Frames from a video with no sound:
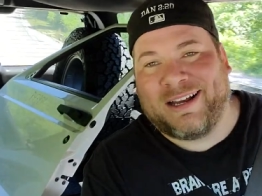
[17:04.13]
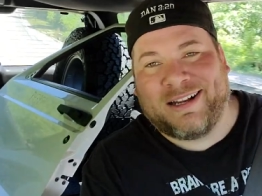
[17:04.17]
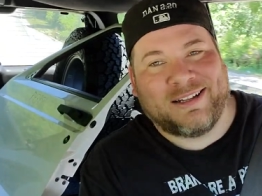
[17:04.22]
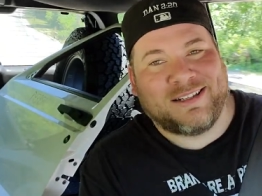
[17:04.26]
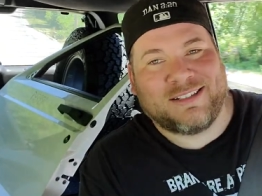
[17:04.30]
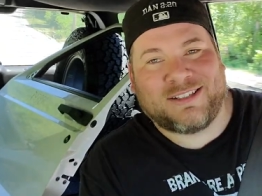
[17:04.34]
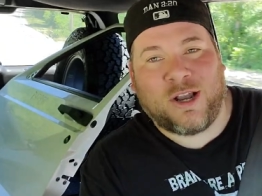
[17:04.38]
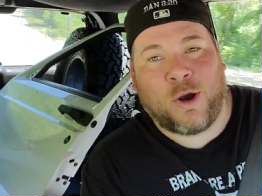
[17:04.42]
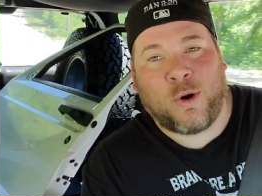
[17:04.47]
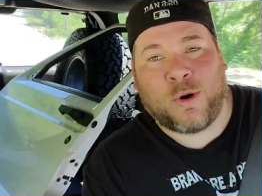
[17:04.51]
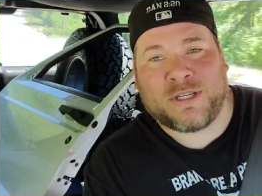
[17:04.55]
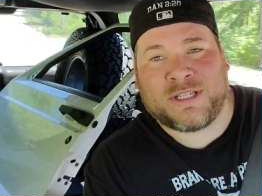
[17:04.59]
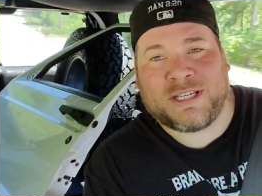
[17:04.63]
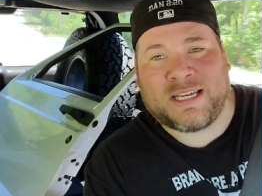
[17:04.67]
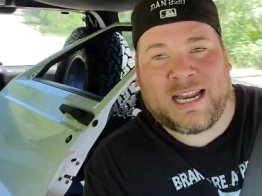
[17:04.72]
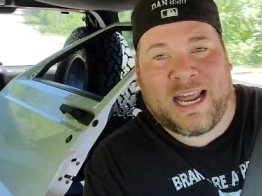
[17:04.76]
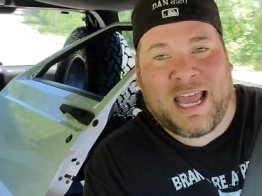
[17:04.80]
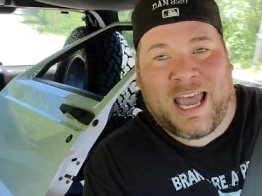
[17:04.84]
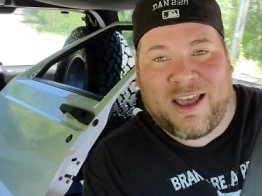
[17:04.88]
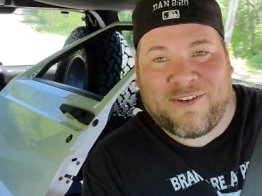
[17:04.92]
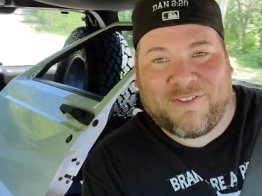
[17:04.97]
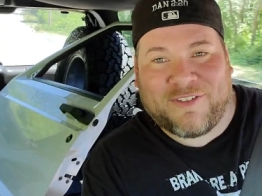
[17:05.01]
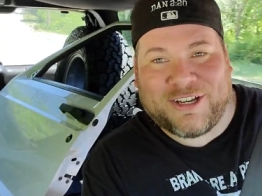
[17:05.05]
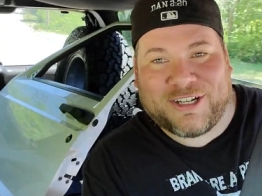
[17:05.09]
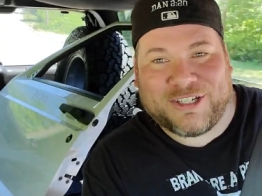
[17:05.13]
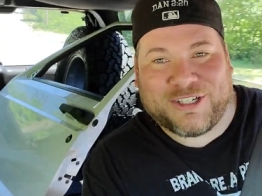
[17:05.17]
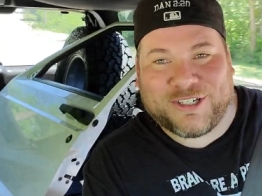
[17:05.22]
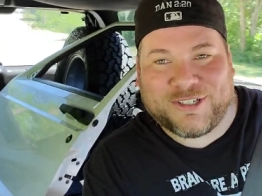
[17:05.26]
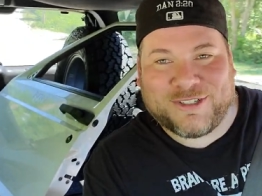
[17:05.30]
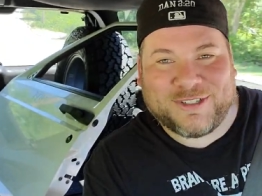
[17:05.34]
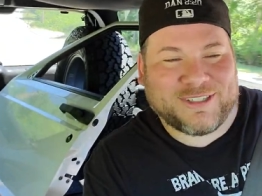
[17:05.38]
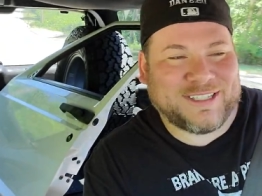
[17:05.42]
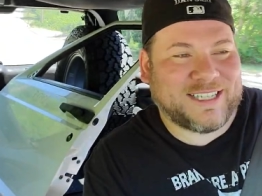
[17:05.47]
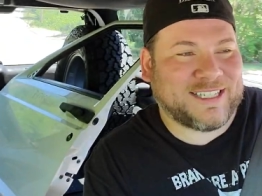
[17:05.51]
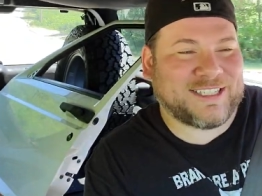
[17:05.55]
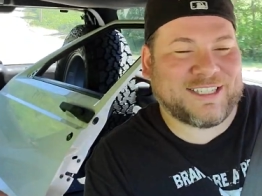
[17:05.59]
it's always gonna have
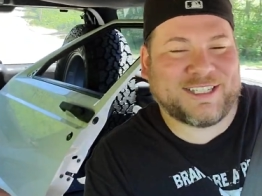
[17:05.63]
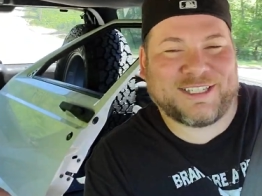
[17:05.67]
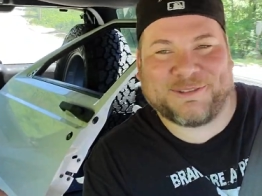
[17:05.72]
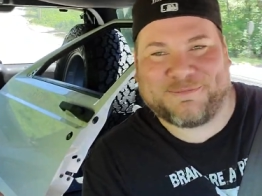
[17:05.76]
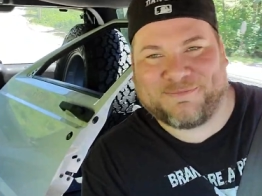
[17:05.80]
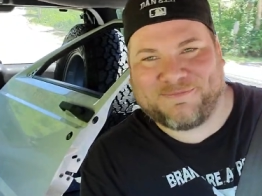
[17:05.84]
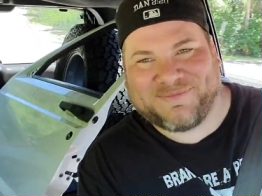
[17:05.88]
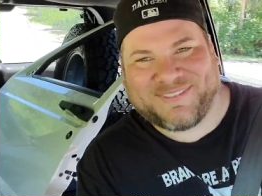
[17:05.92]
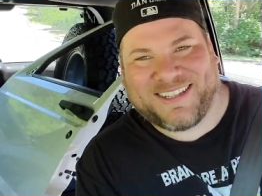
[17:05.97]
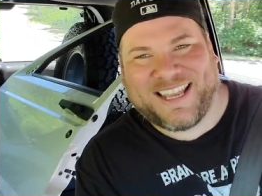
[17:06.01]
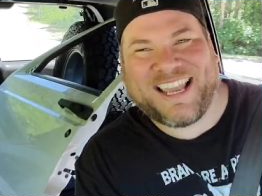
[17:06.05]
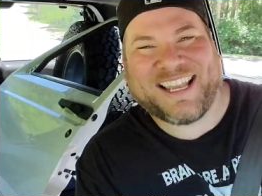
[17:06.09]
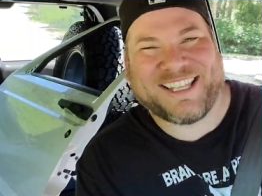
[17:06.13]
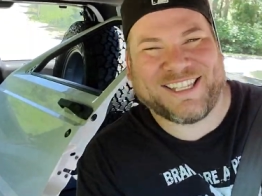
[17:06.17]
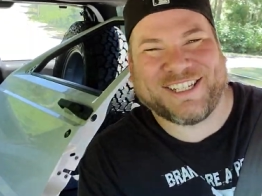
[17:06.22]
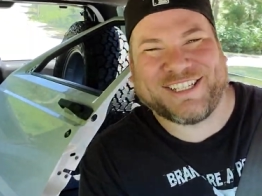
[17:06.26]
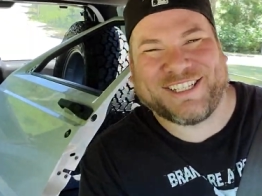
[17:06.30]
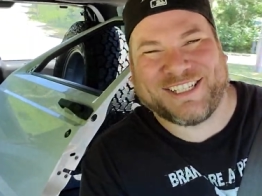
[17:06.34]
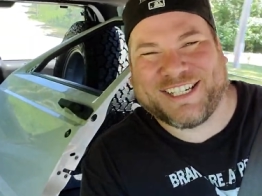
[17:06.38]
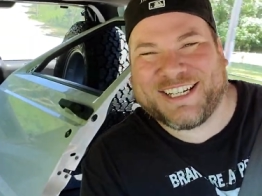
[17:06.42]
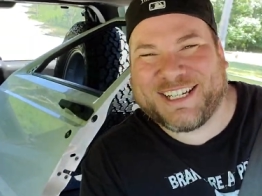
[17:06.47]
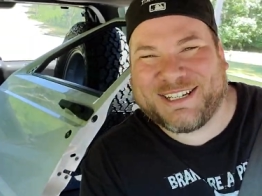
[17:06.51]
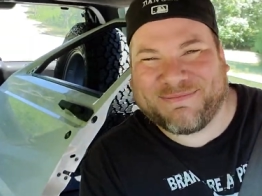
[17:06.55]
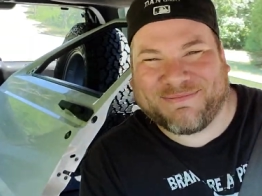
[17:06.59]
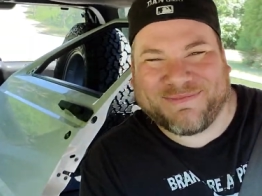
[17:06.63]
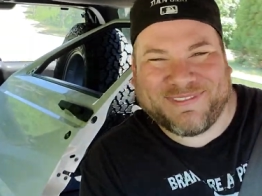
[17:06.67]
issues. It's a, it's a Jeep.